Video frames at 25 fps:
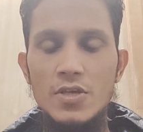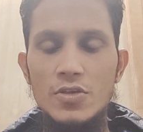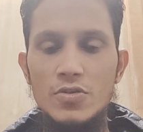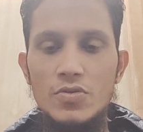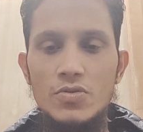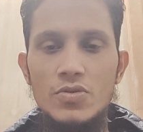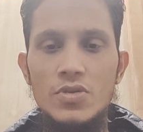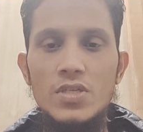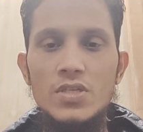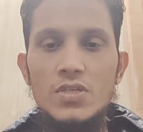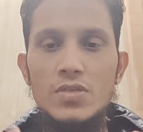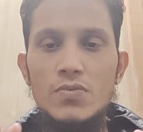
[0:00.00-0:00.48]

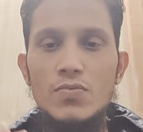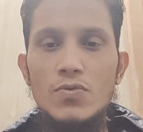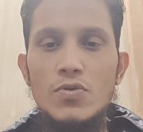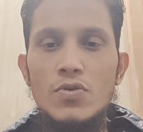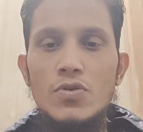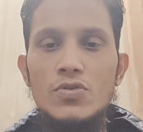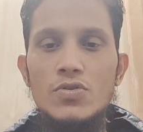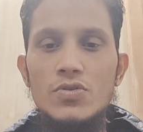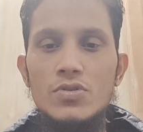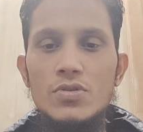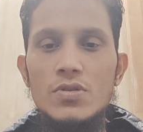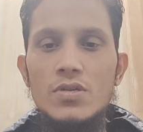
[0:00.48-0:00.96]
So this
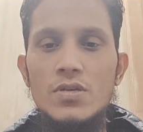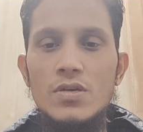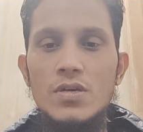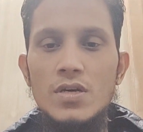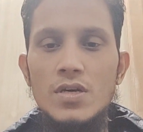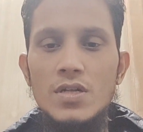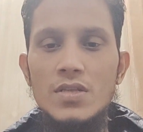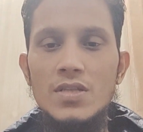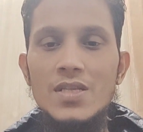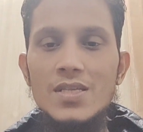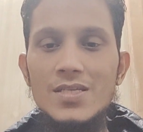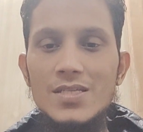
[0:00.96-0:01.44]

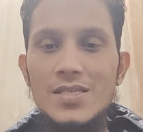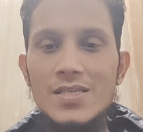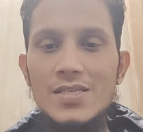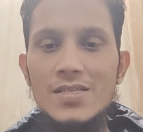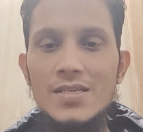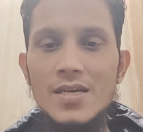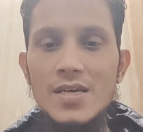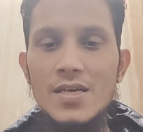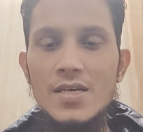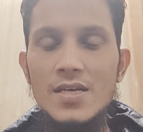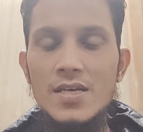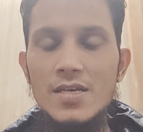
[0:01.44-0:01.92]

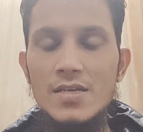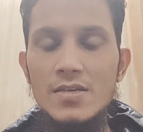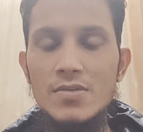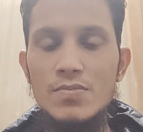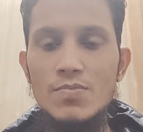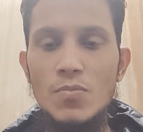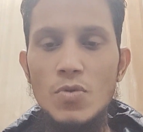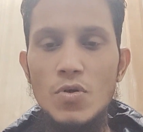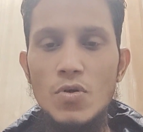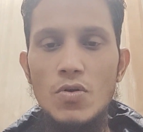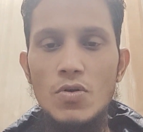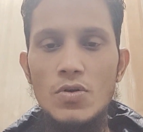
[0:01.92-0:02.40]
is a
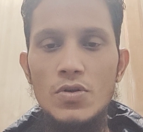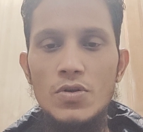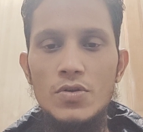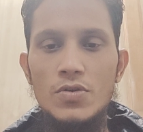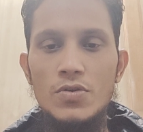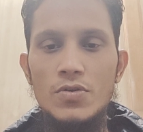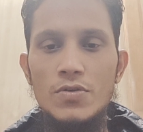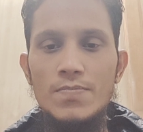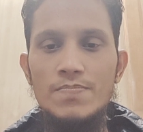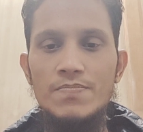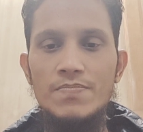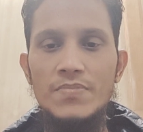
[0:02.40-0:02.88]
small
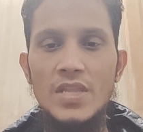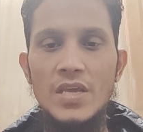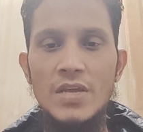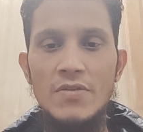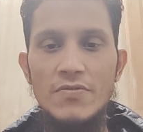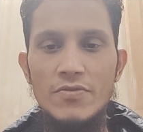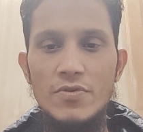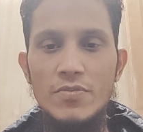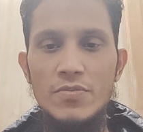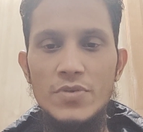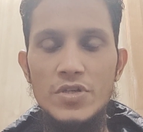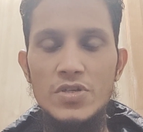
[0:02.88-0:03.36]

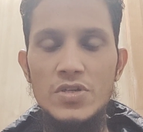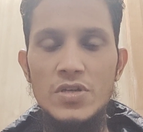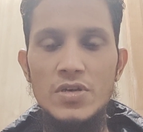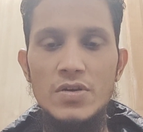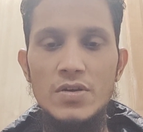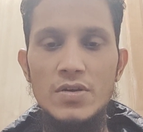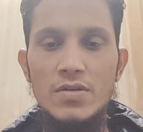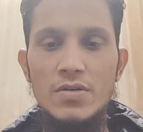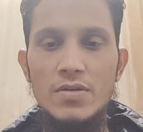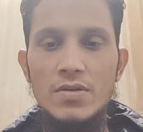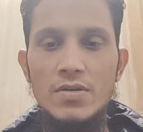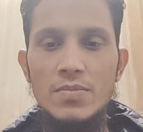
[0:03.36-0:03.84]

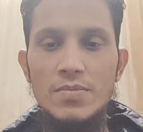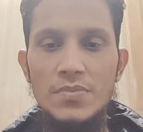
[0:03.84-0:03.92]
information,